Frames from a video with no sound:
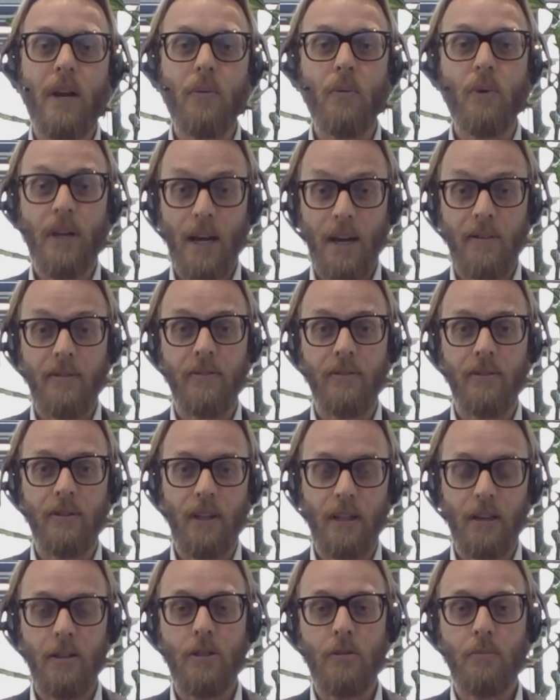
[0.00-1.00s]
when we
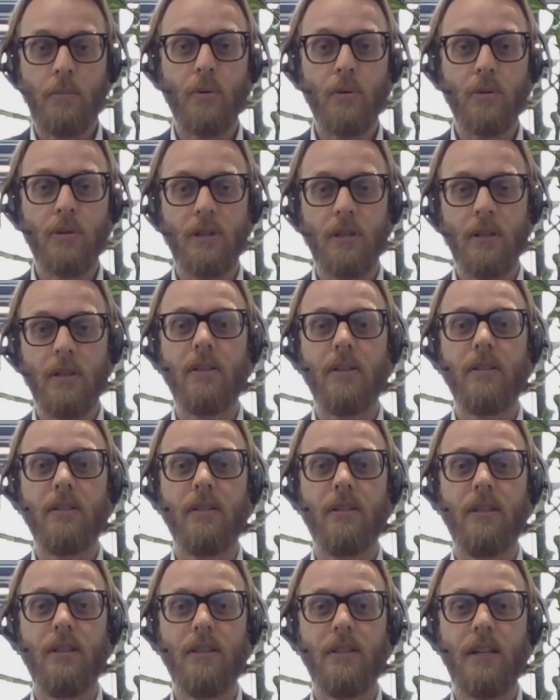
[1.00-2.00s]
have at
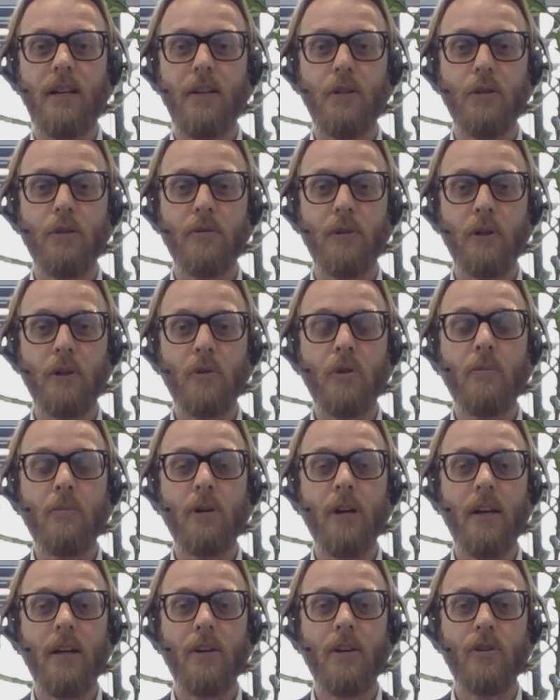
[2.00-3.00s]
disposal this kind of
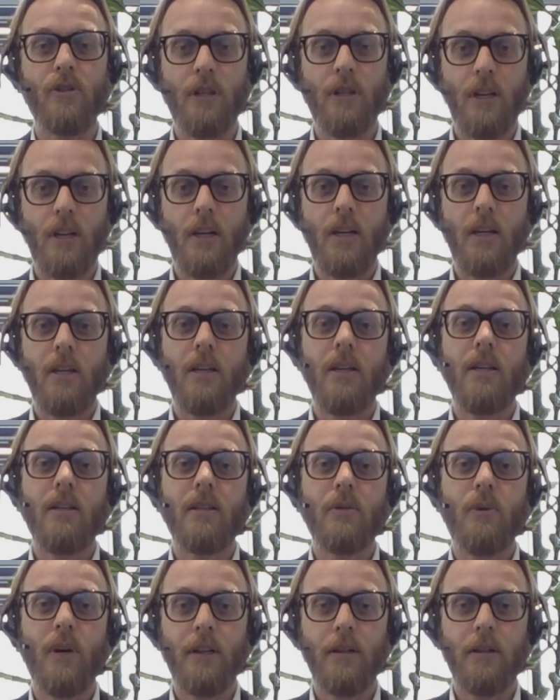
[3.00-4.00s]
renewable energy
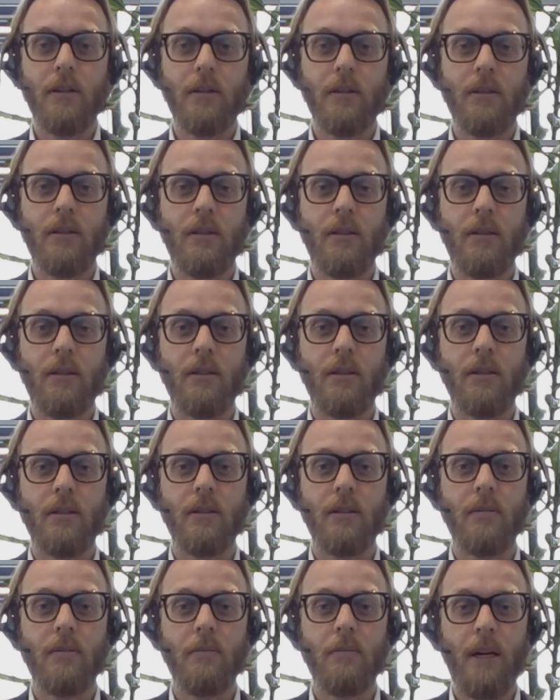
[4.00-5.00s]
is quite
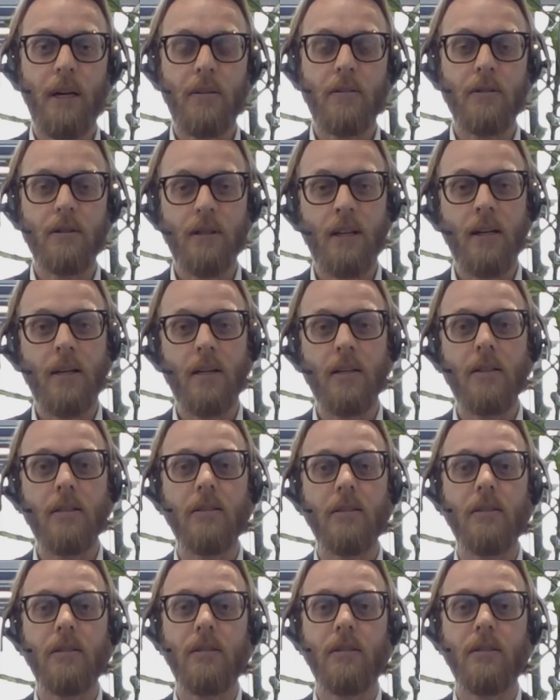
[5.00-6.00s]
better
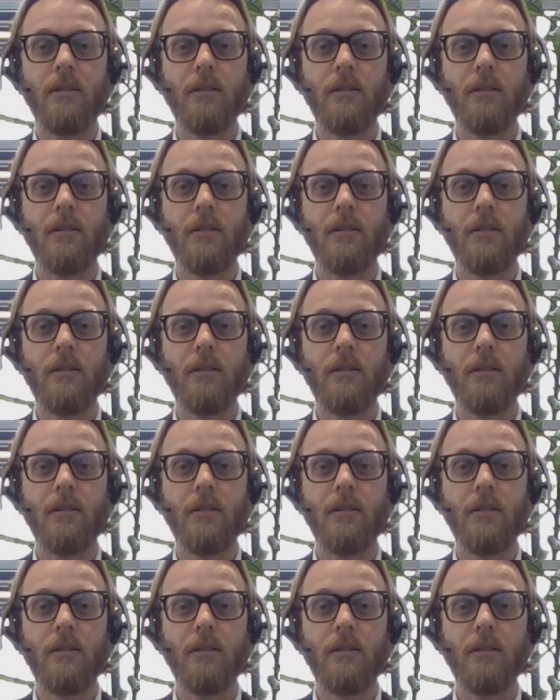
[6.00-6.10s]
than